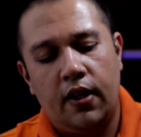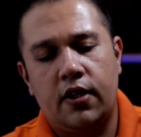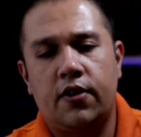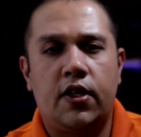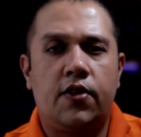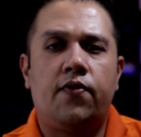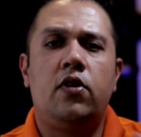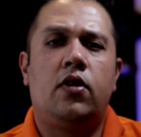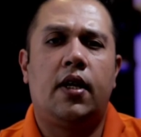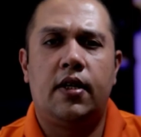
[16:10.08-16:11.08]
This is just for
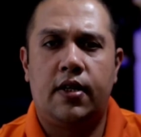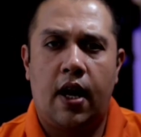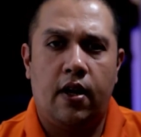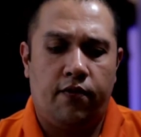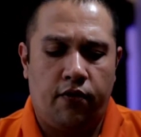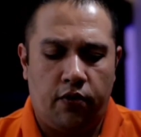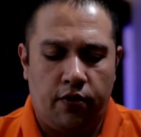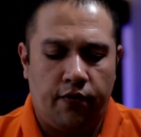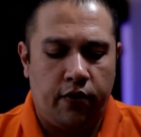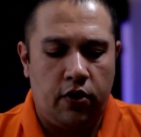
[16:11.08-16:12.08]
you to understand,
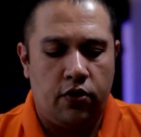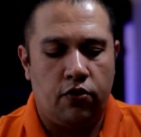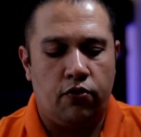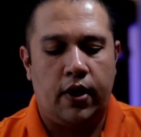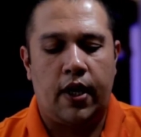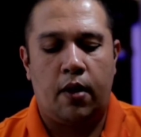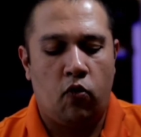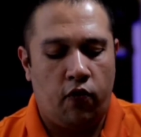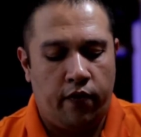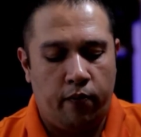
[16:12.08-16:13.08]
for you to read and
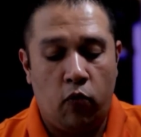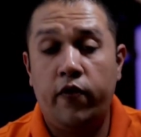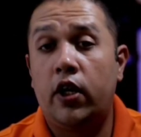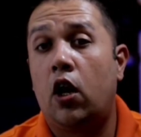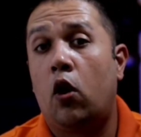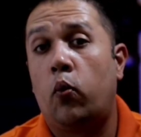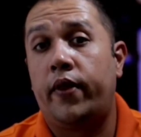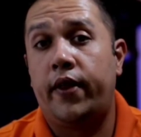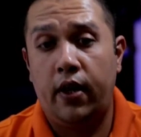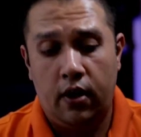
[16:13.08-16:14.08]
moving along
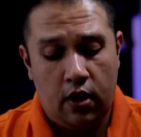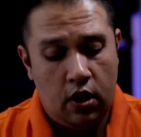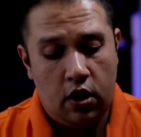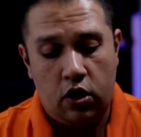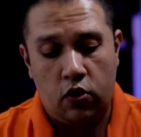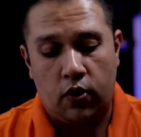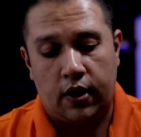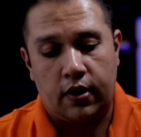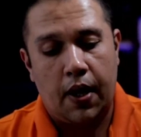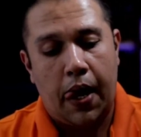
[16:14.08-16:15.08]
with the
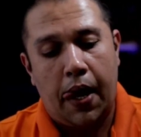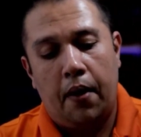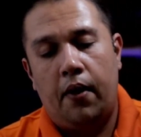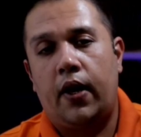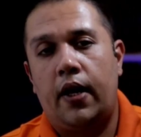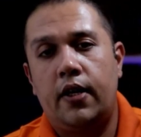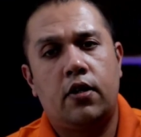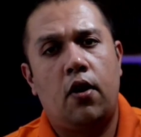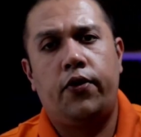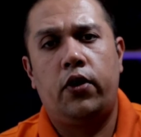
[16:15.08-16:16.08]
unit. Okay,
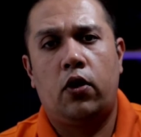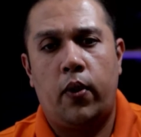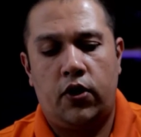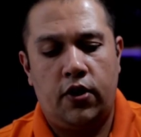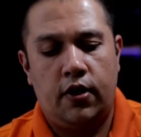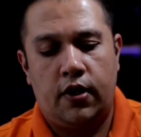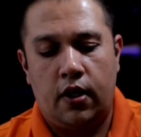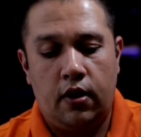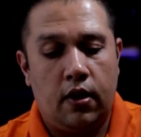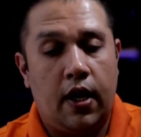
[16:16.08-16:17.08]
let's go through the questions
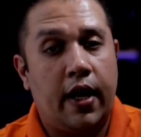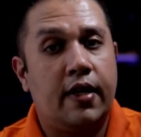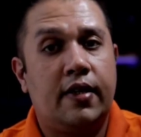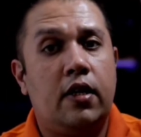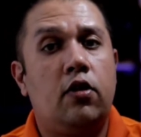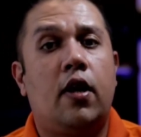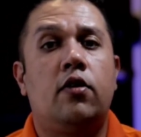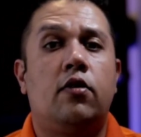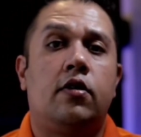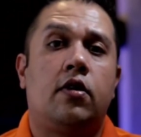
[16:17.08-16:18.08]
here. Like I said, you
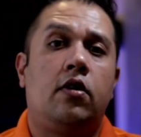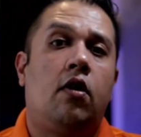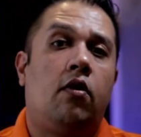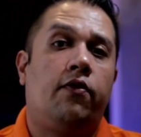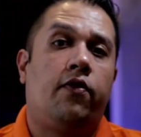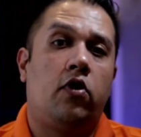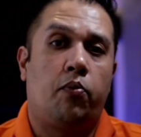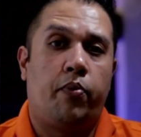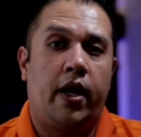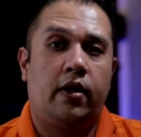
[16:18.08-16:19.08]
can do this on your own for
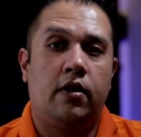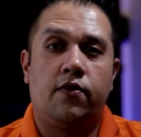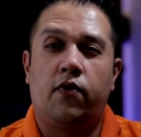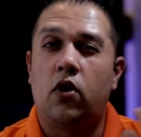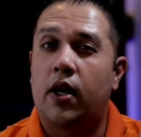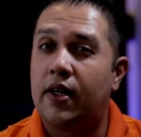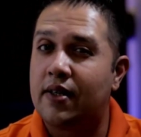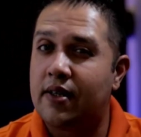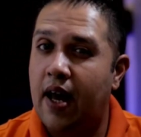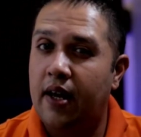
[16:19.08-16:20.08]
your practice, for your
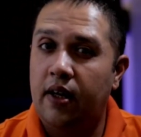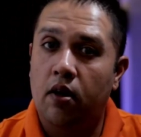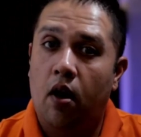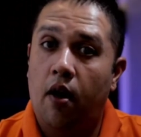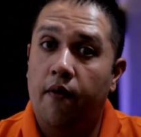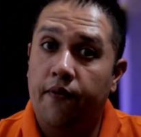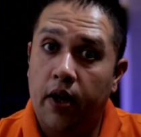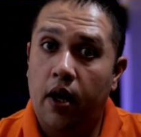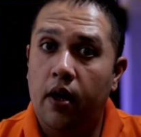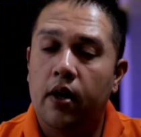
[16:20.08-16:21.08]
understanding of
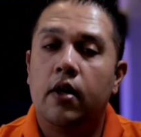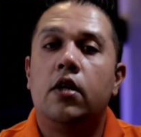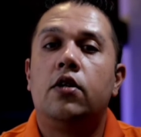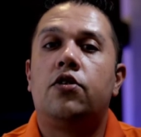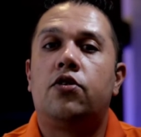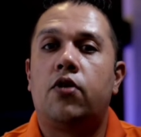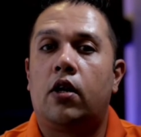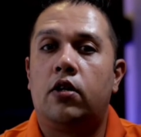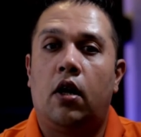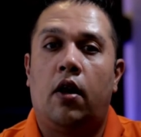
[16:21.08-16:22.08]
the
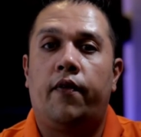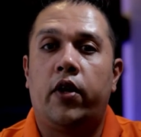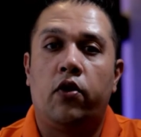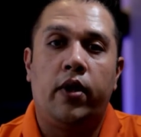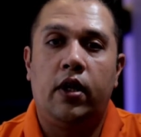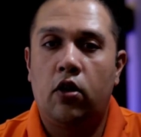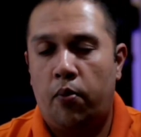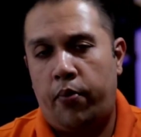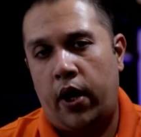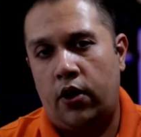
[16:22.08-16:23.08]
structure of the reading
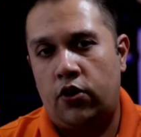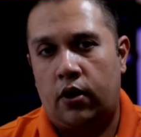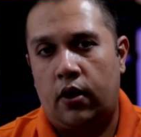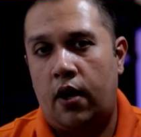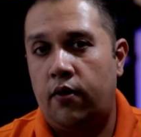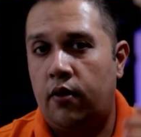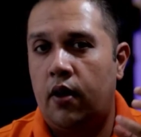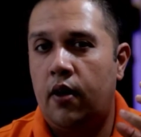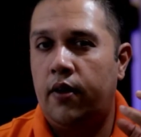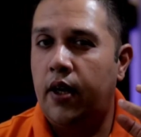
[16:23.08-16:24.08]
comprehension and
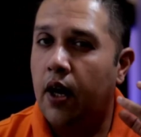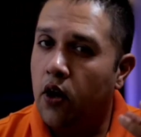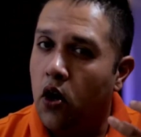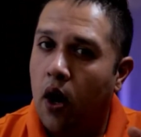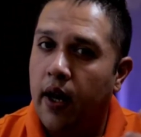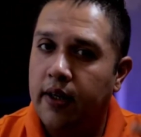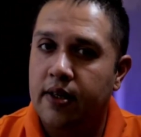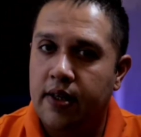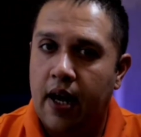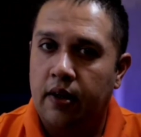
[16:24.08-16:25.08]
your
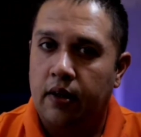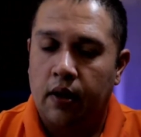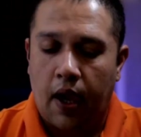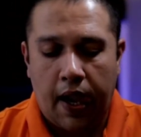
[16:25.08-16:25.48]
understanding.